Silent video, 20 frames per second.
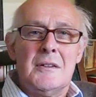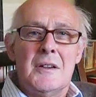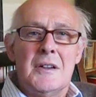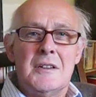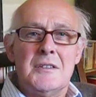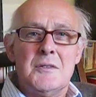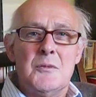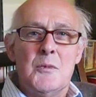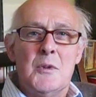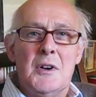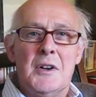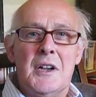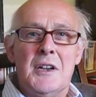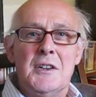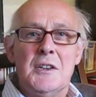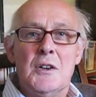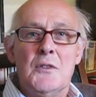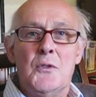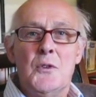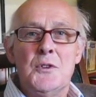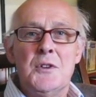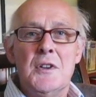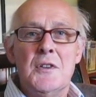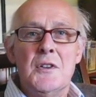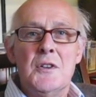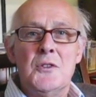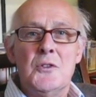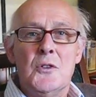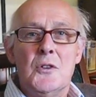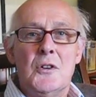as it were, getting a foot in
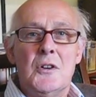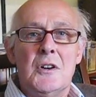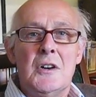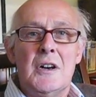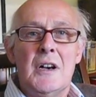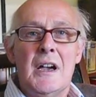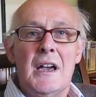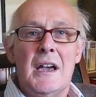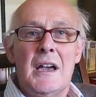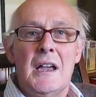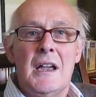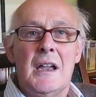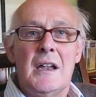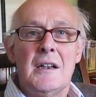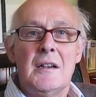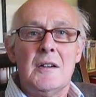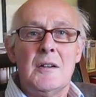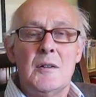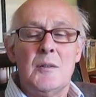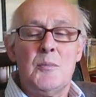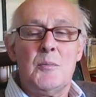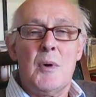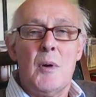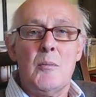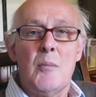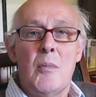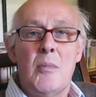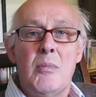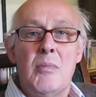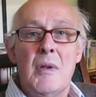the door and
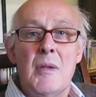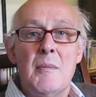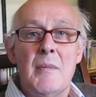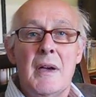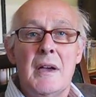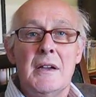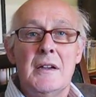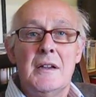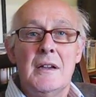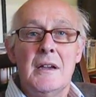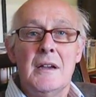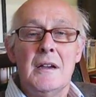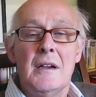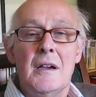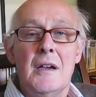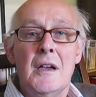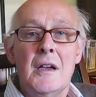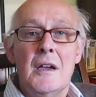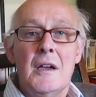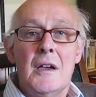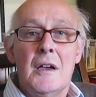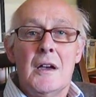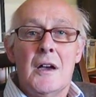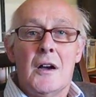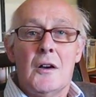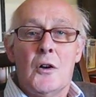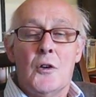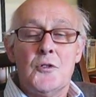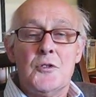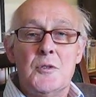probably making a
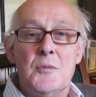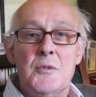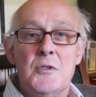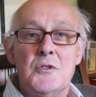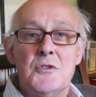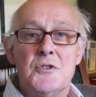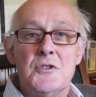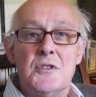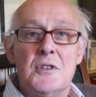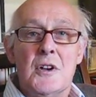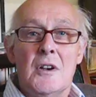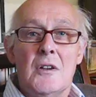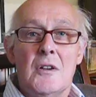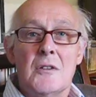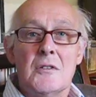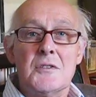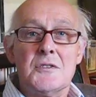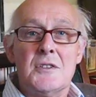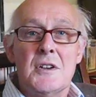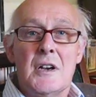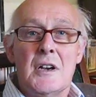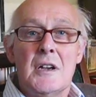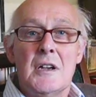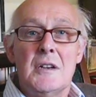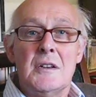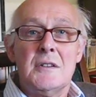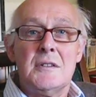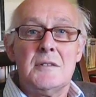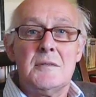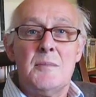contribution
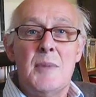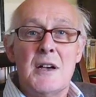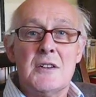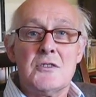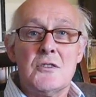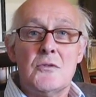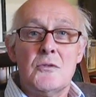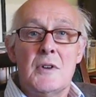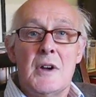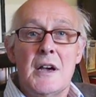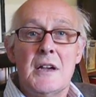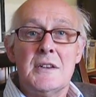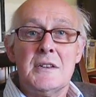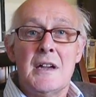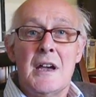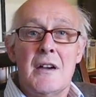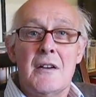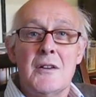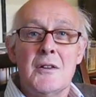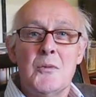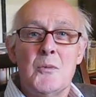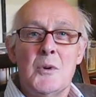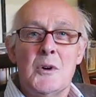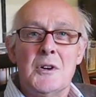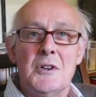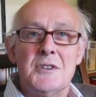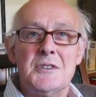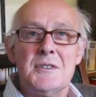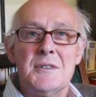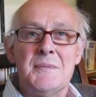alongside Basil Wright and Harry
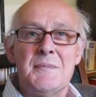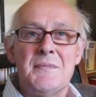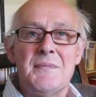Watt.